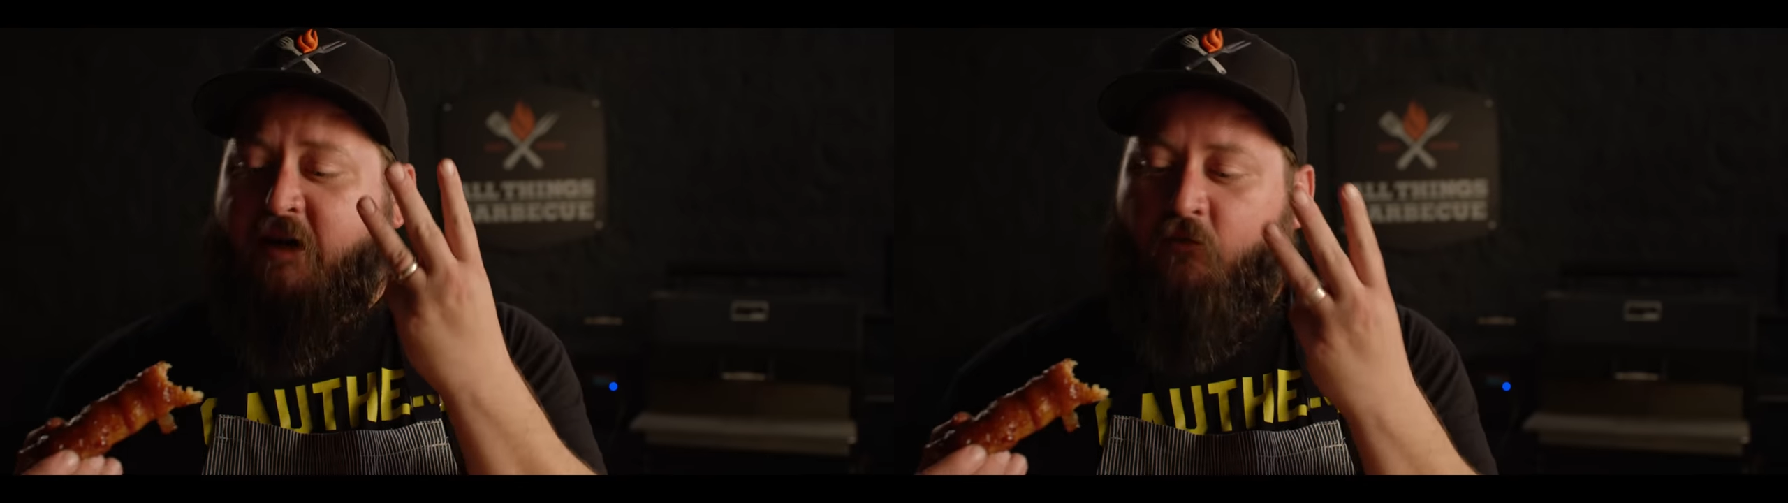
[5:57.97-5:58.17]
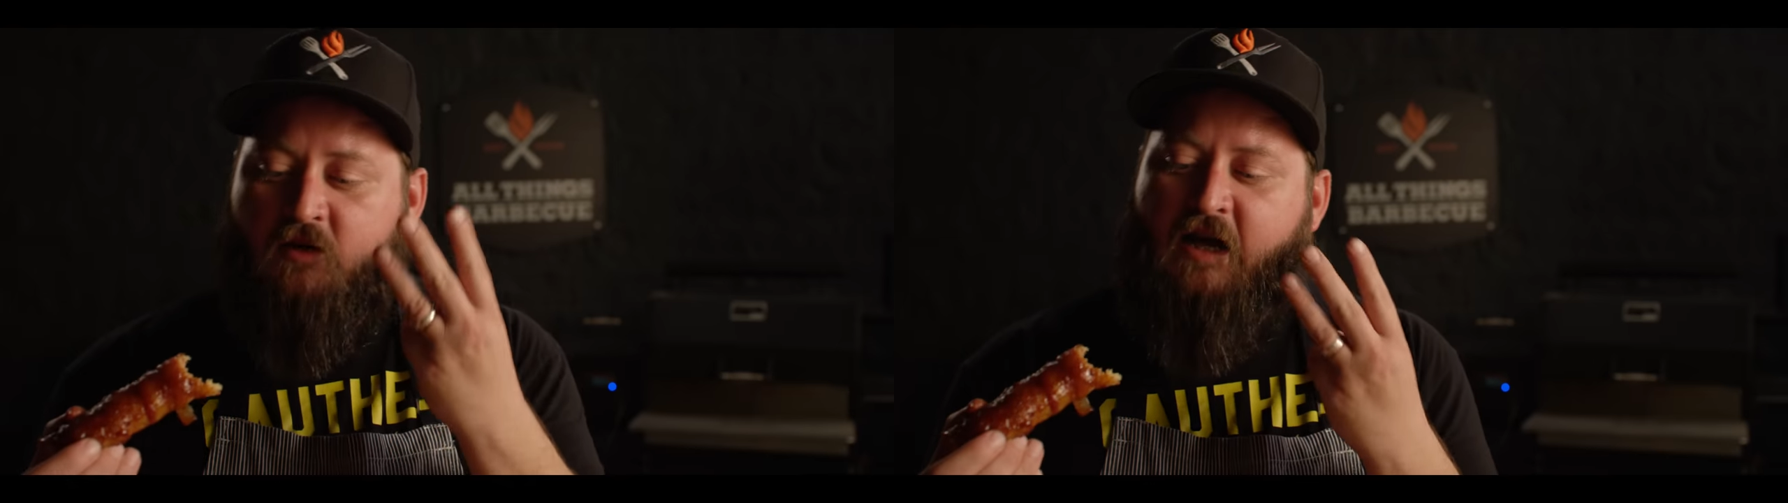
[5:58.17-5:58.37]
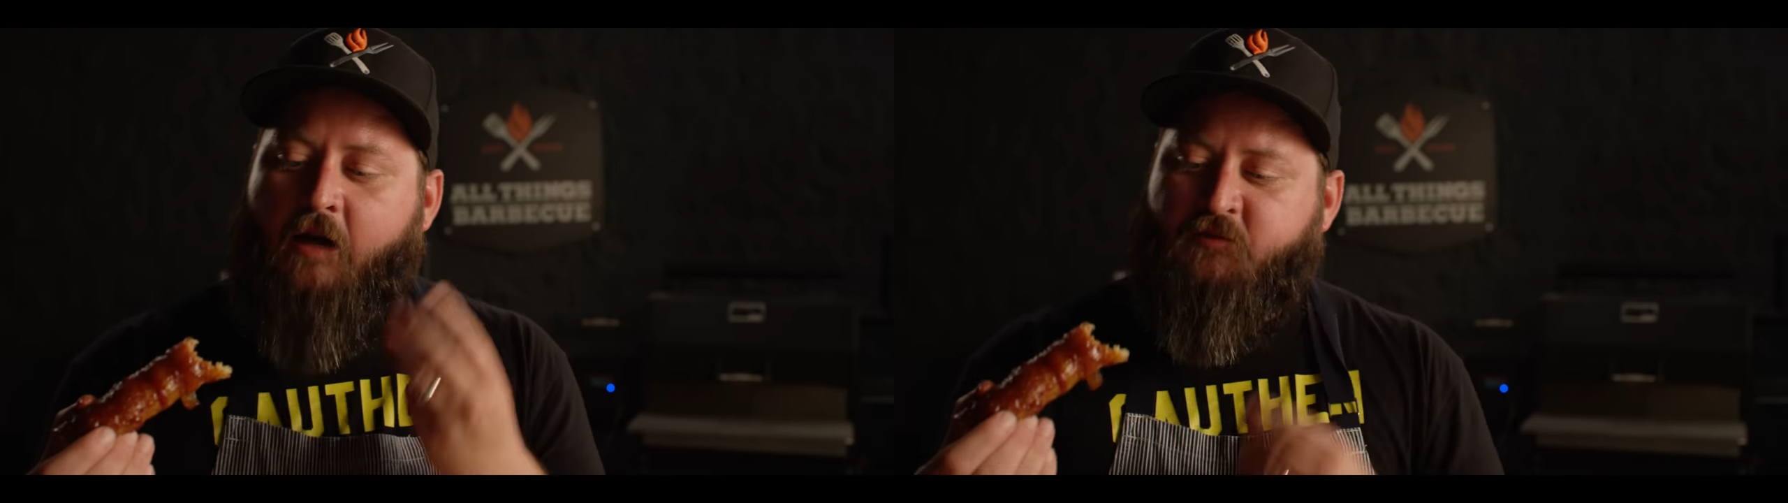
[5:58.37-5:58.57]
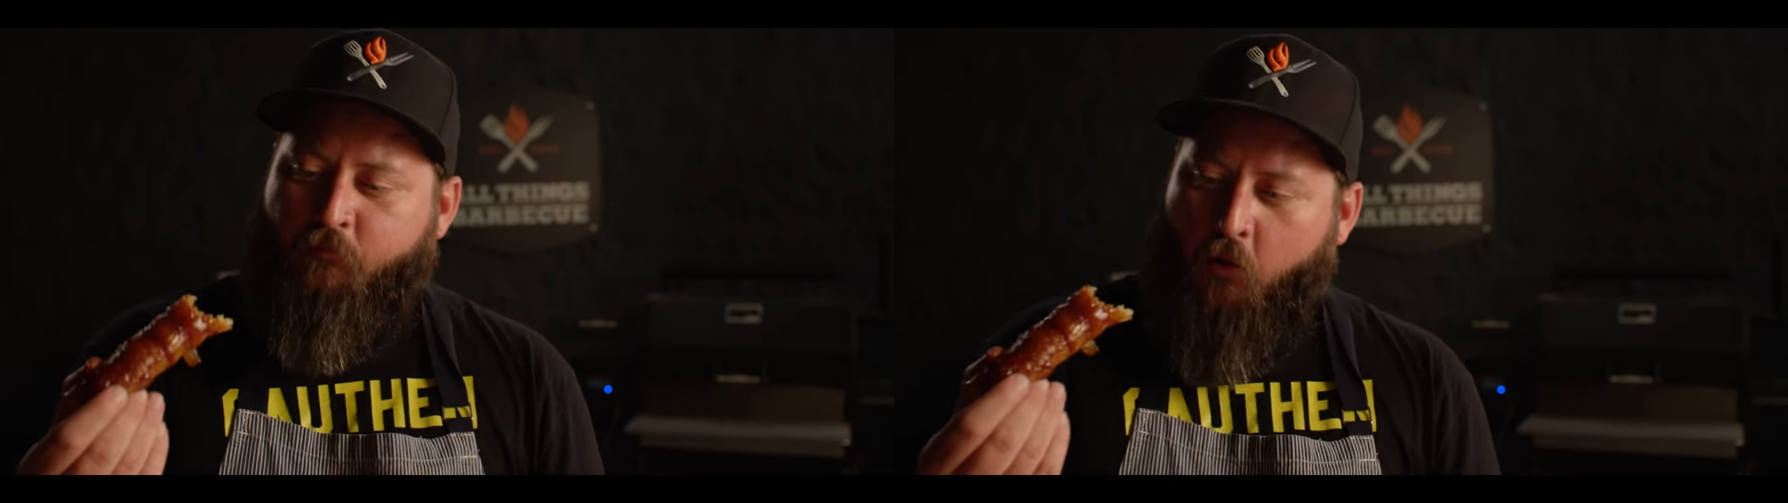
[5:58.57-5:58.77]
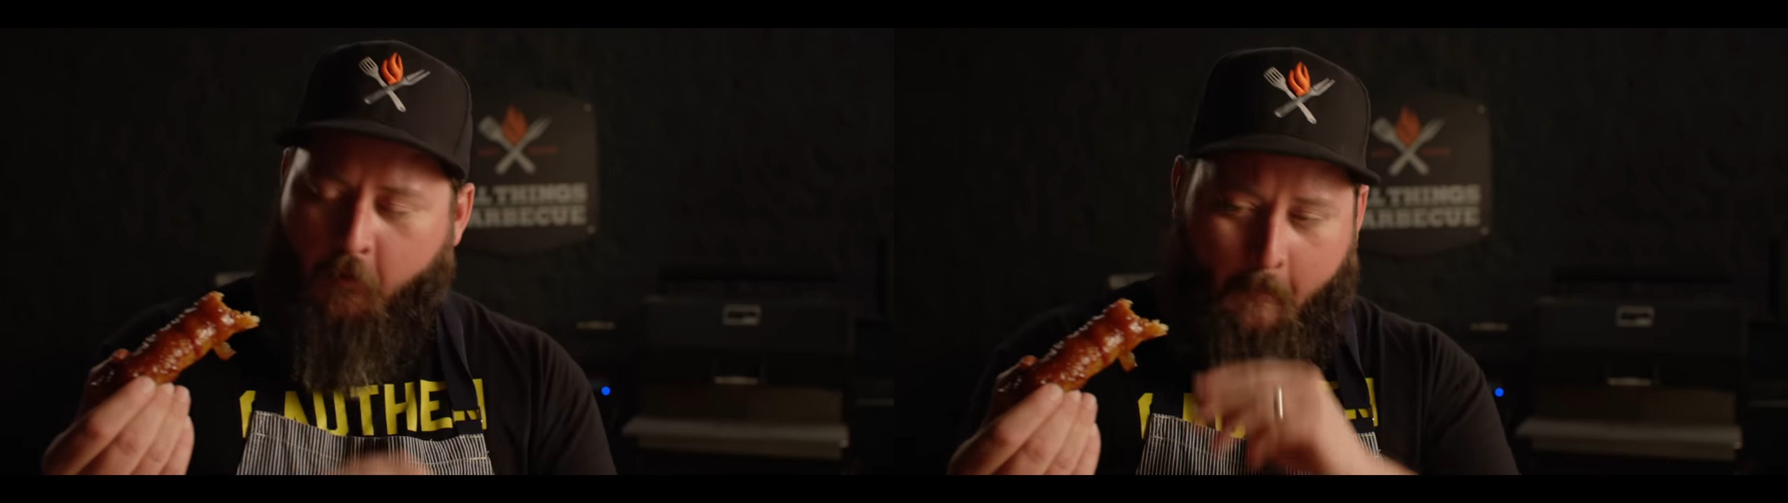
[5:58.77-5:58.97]
different types of
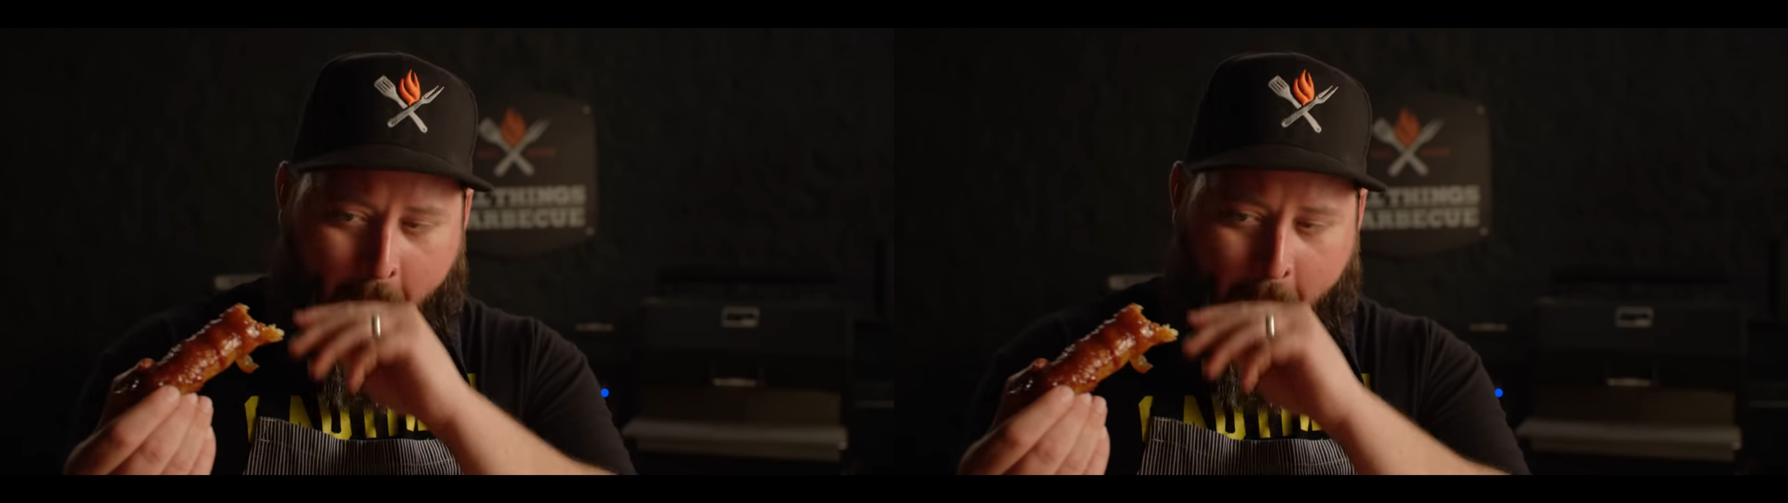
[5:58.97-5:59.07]
pork